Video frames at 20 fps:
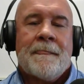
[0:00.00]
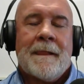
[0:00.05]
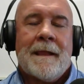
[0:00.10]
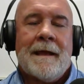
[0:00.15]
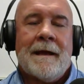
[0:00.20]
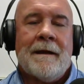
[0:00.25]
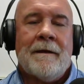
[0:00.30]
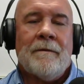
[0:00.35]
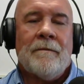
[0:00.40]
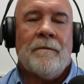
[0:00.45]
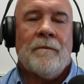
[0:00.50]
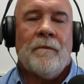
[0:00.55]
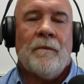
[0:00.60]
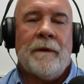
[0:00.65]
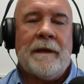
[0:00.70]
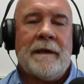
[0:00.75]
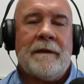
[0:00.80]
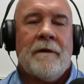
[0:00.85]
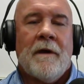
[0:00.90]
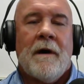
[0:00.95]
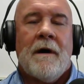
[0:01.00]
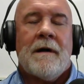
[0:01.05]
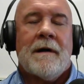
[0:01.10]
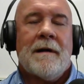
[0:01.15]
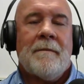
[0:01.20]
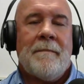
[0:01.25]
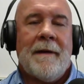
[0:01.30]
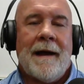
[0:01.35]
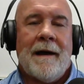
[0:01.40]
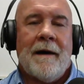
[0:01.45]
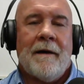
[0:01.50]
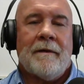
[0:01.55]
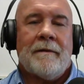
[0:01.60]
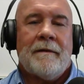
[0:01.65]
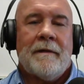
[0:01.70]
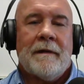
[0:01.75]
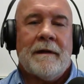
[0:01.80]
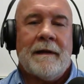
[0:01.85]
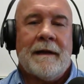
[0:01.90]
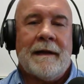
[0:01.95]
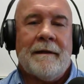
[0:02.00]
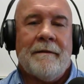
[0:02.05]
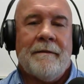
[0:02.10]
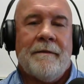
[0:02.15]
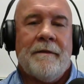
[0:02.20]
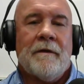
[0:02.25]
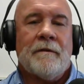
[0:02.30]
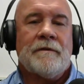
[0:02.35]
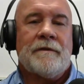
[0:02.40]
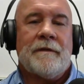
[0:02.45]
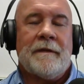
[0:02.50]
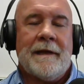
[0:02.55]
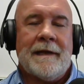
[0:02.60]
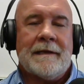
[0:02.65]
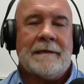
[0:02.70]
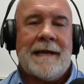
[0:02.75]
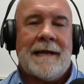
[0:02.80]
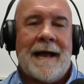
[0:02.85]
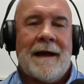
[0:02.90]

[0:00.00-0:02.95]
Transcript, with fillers: uh, we talk about uh, those things.